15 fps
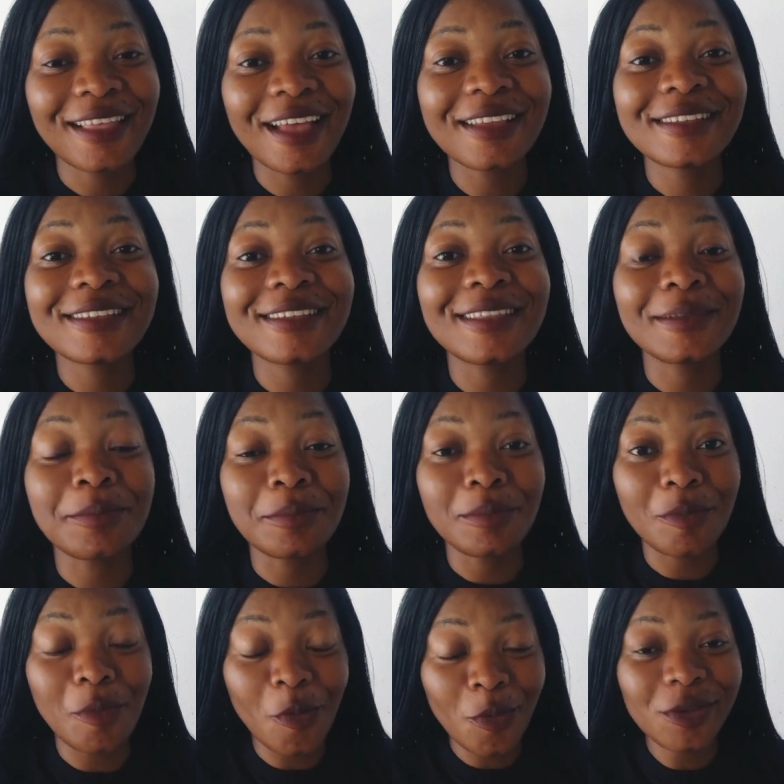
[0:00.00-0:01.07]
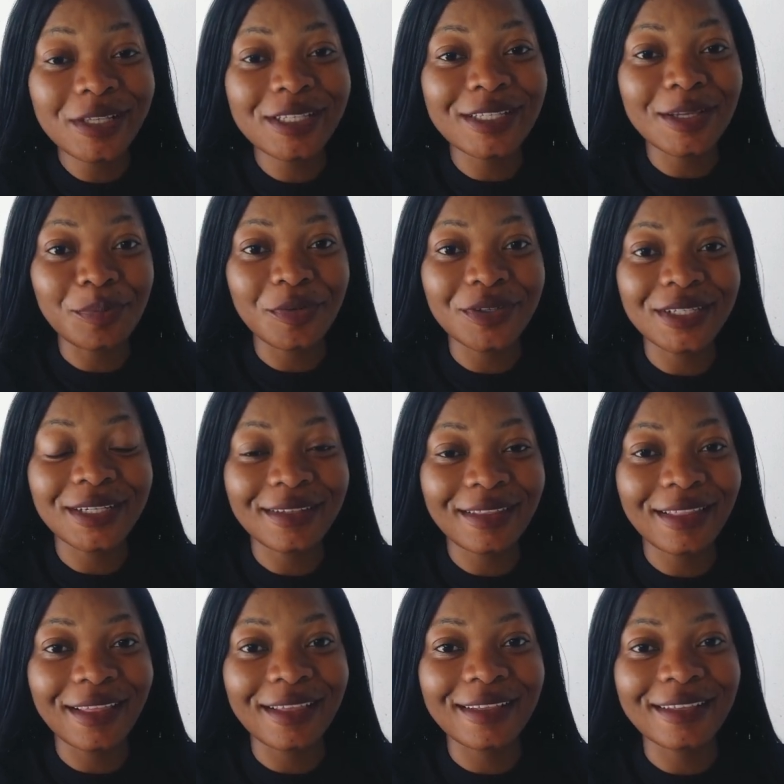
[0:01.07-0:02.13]
That's the most important
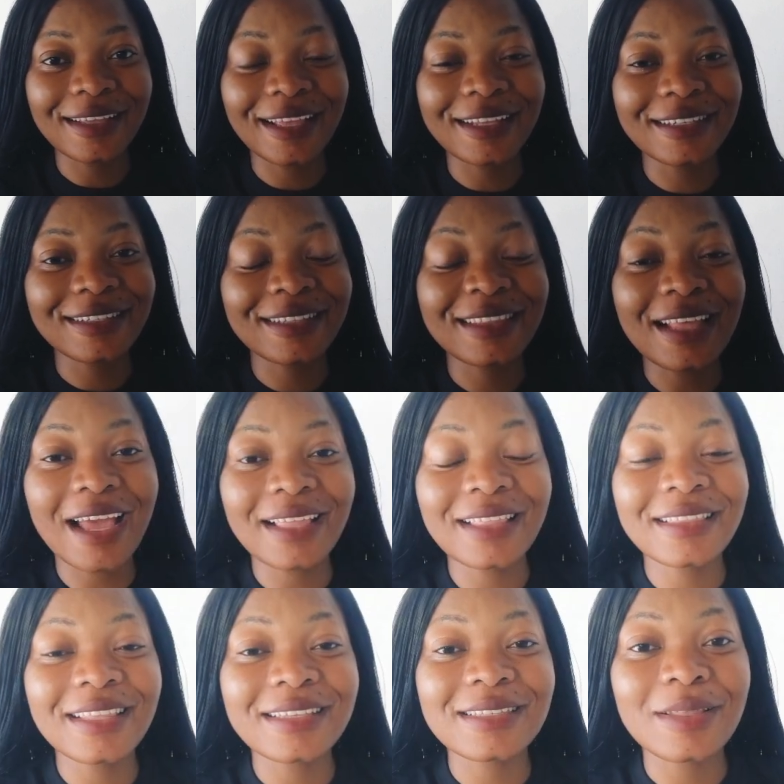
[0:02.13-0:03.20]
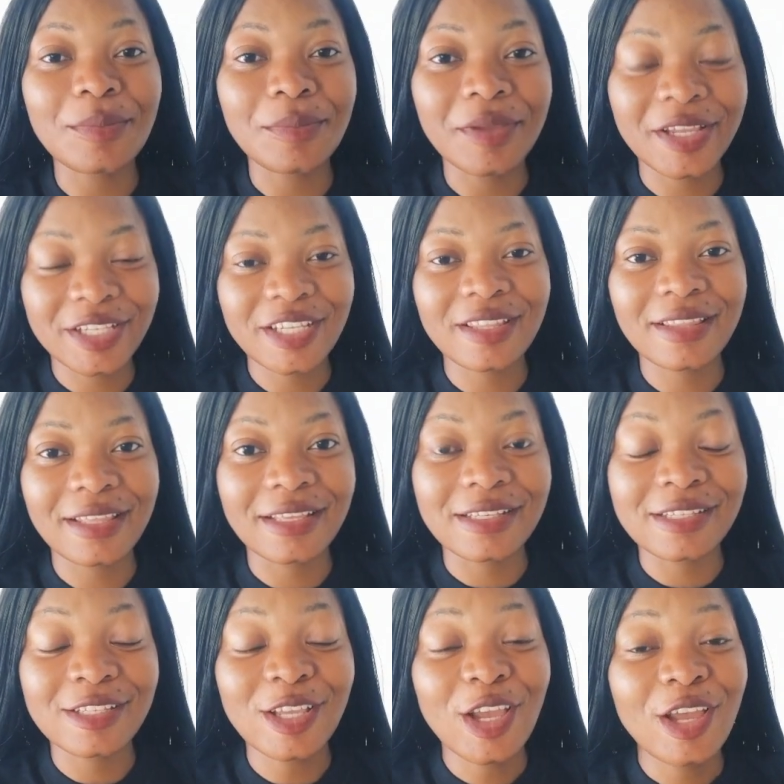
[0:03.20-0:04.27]
thing, and I think that's the major
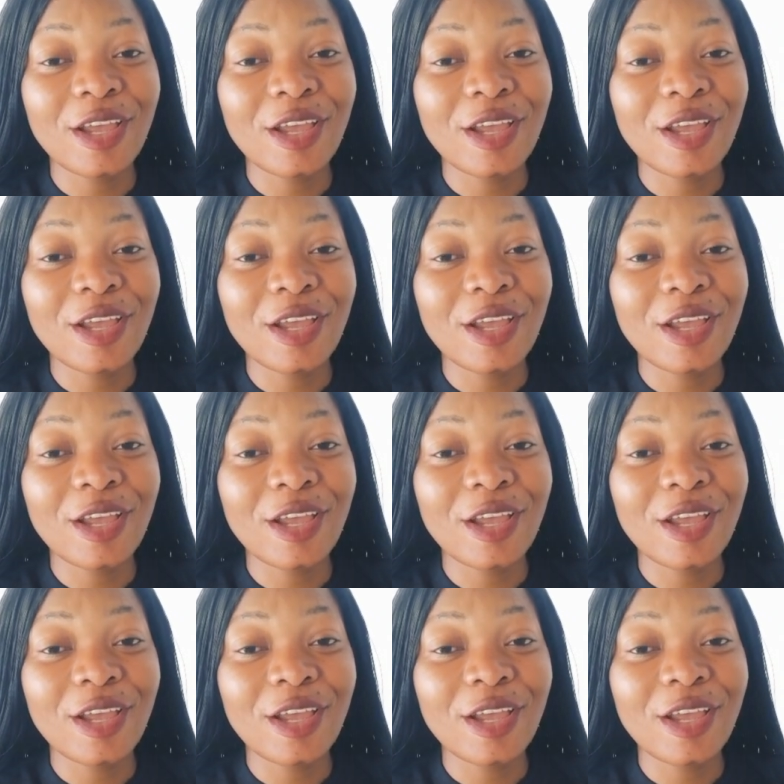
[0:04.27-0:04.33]
things.